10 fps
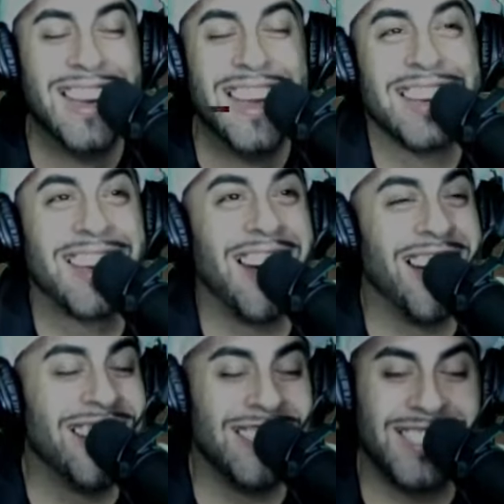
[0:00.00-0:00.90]

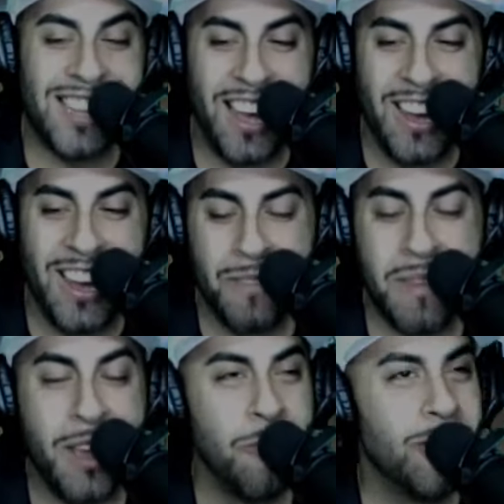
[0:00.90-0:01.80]
Cause
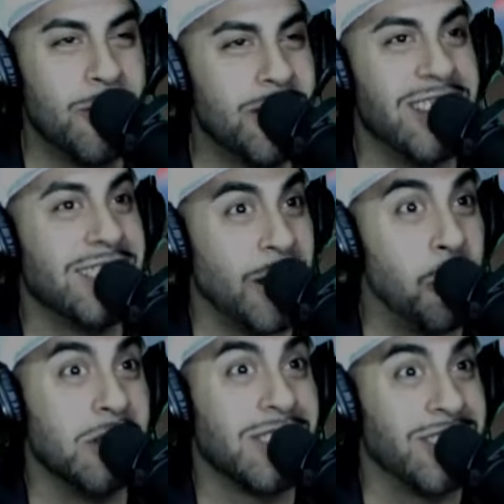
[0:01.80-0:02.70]
it
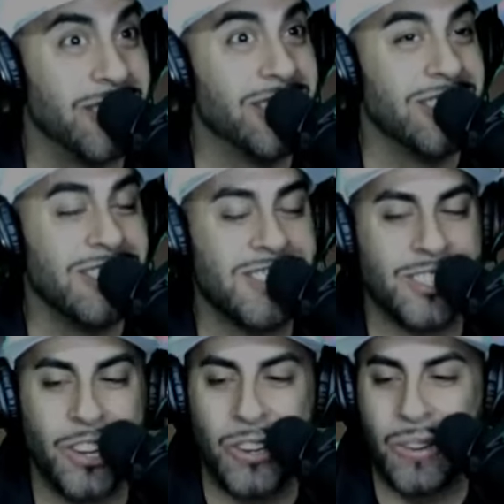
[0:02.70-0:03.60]
was good.
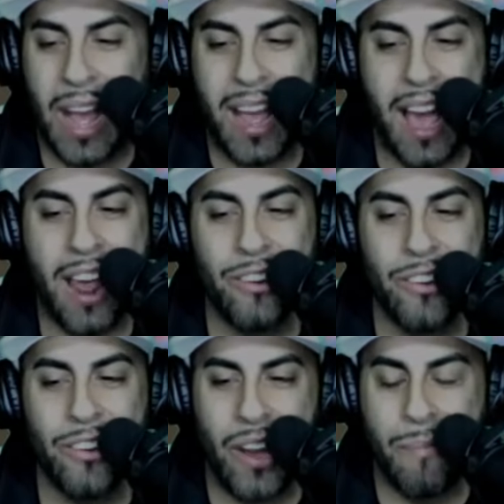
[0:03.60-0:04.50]
So I don't
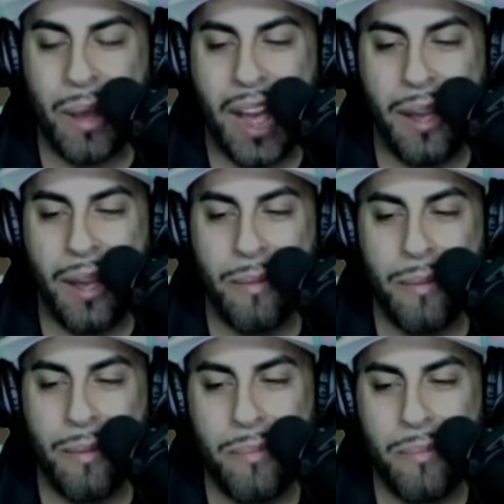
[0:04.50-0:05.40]
know. I might be
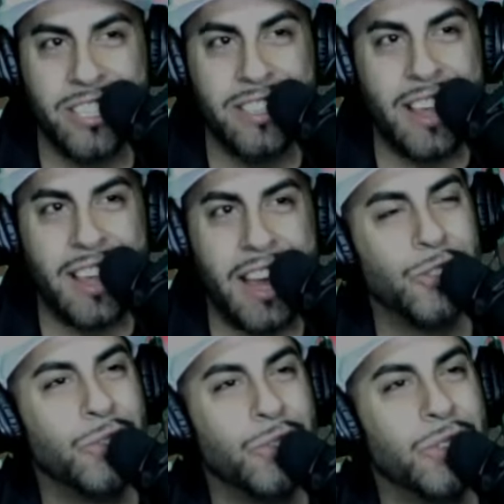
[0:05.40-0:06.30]
watching that
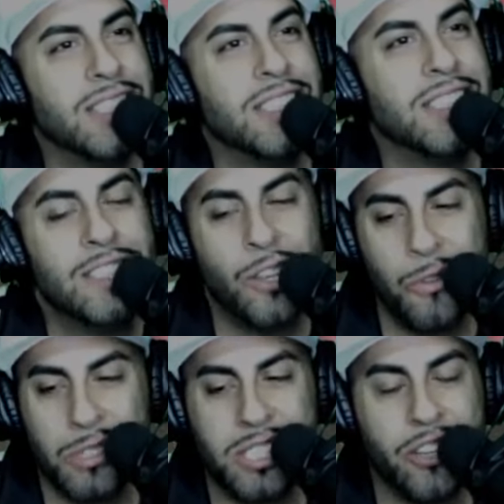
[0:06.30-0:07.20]
soon. The new
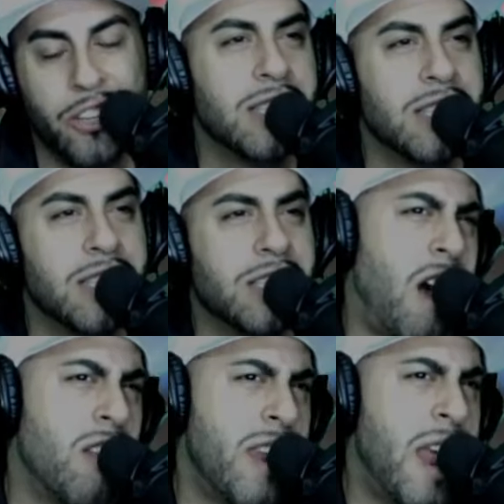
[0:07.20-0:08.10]
series on
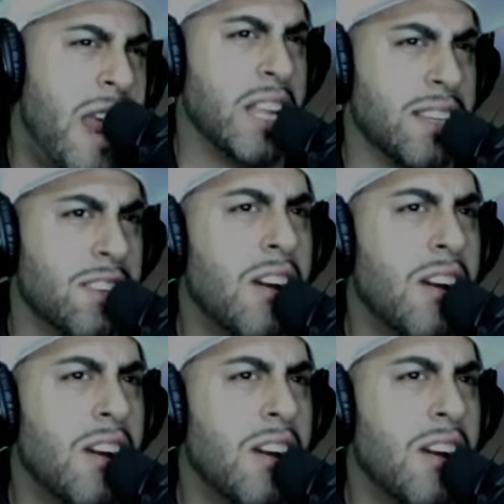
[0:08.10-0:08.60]
Netflix. No?